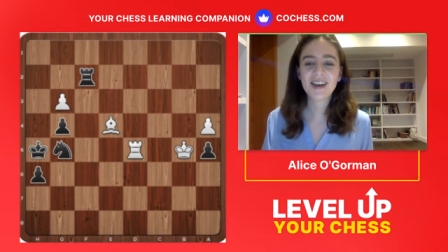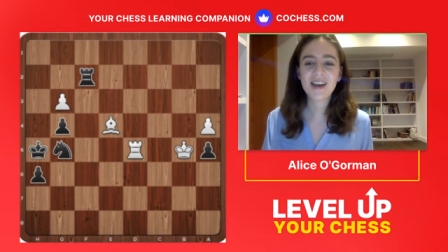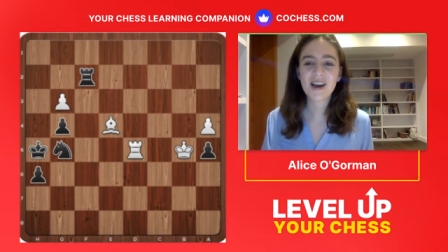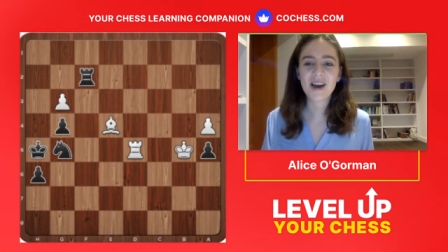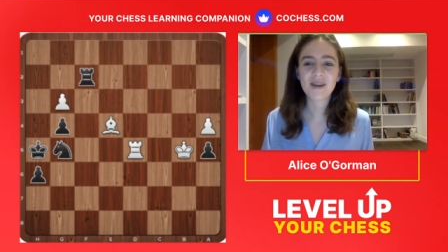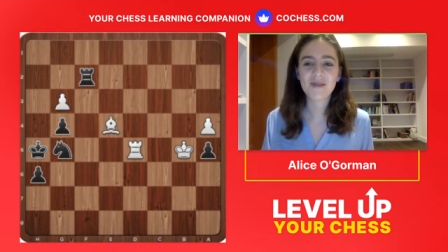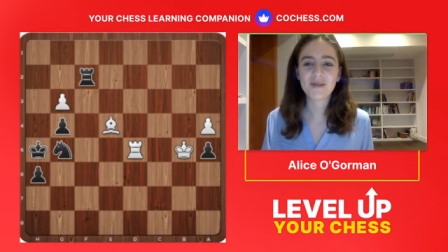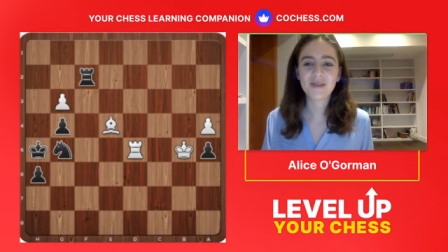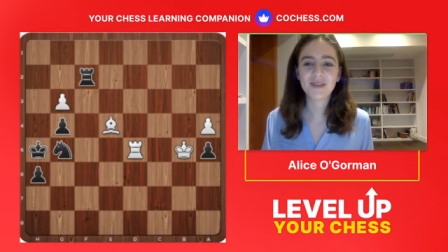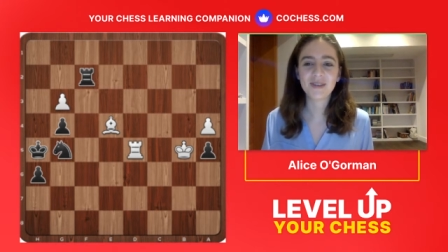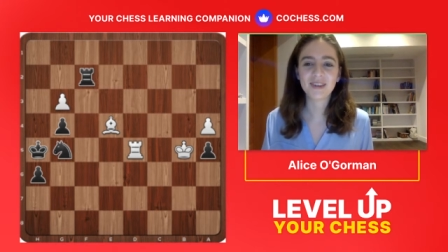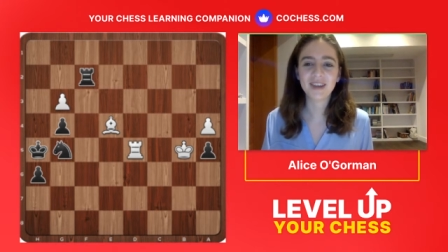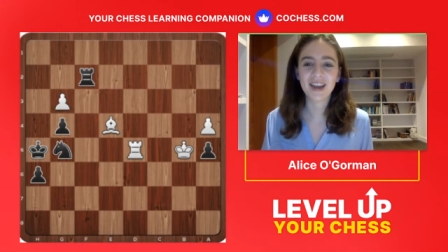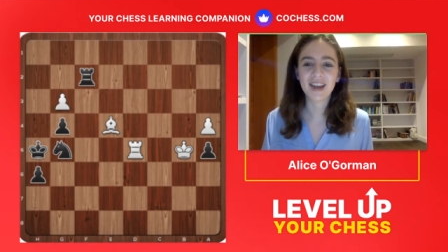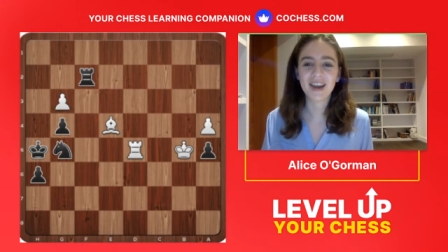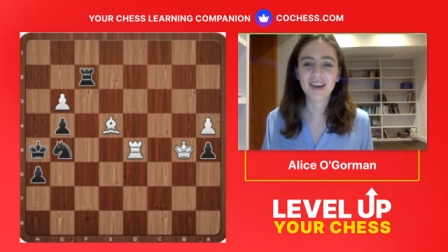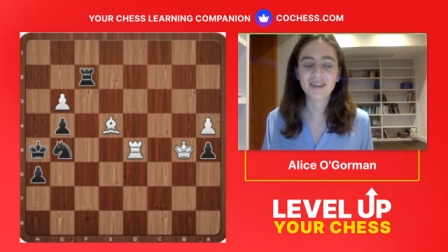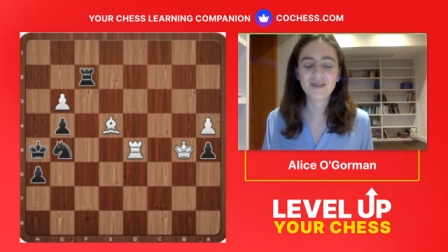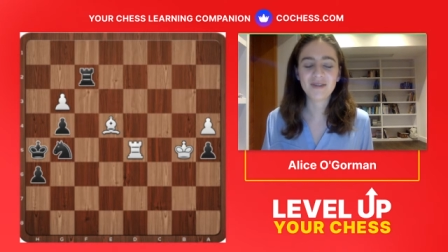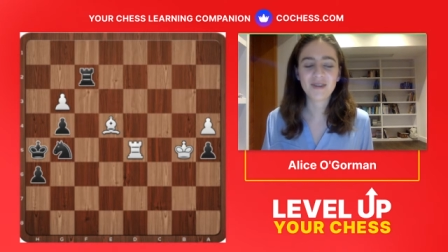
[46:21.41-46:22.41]
I would,
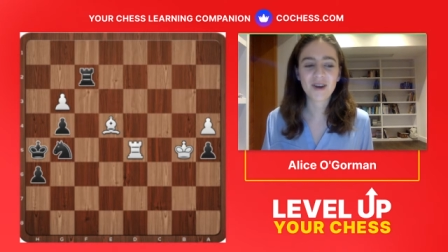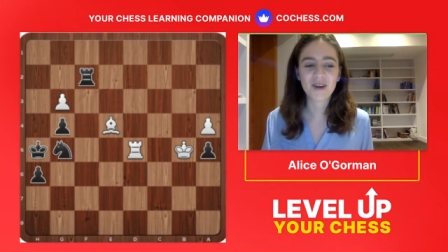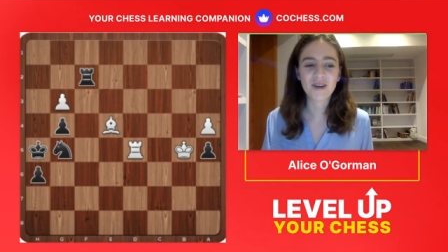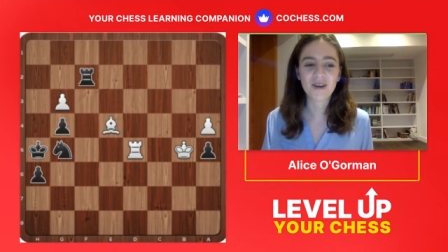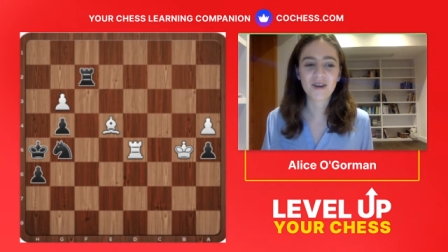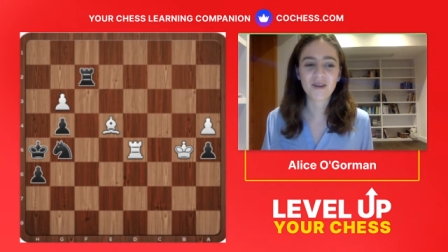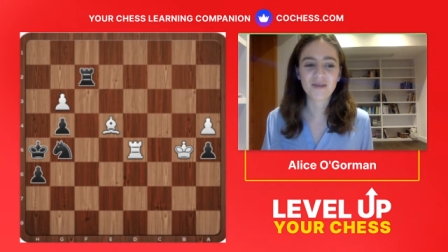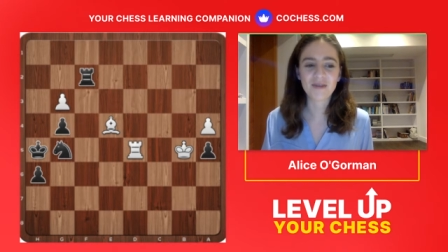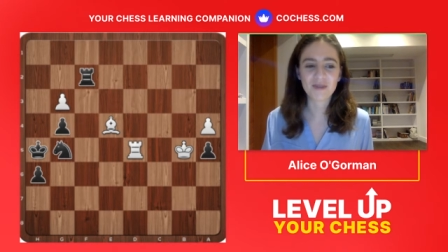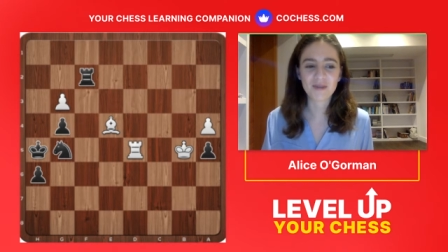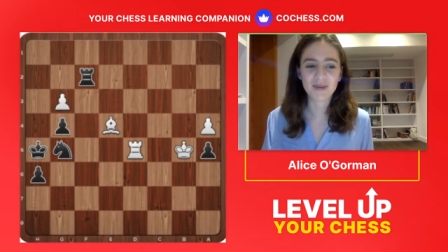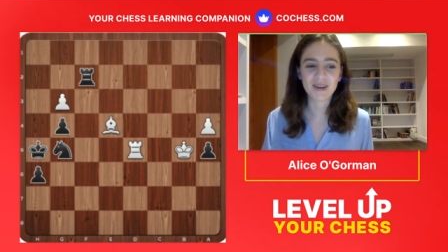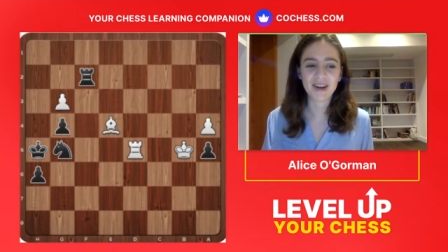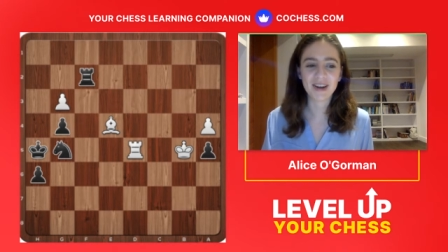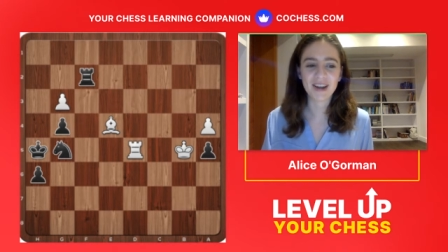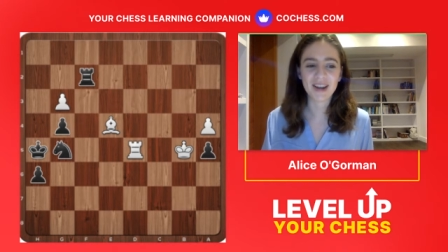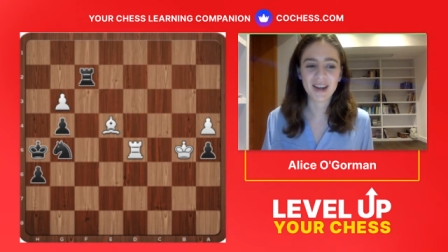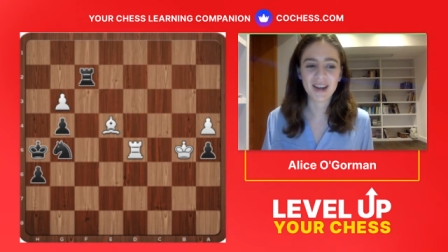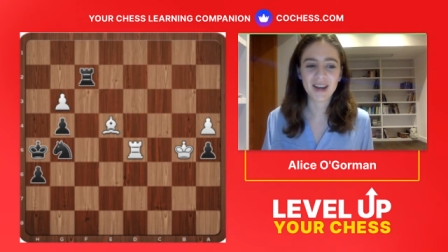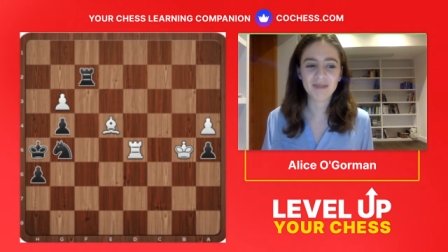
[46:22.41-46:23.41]
yeah, far off from an
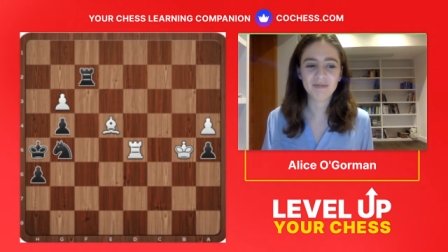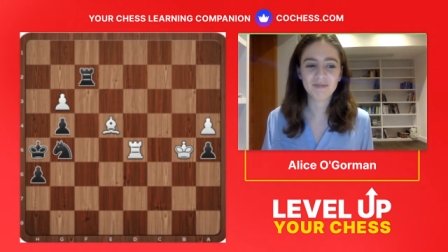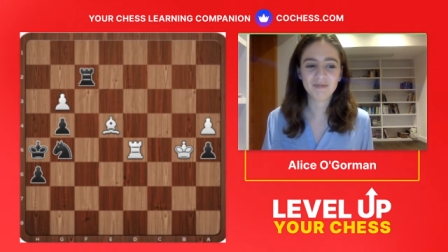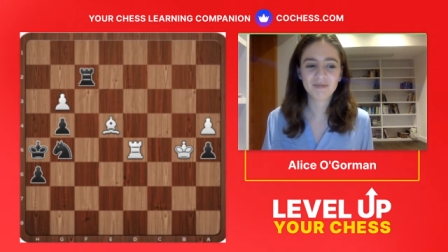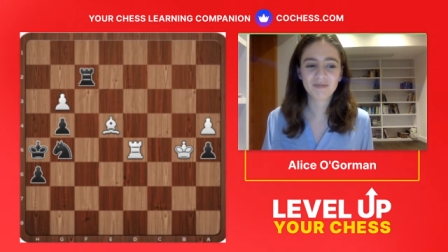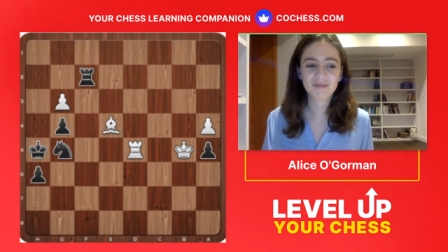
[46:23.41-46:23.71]
IM.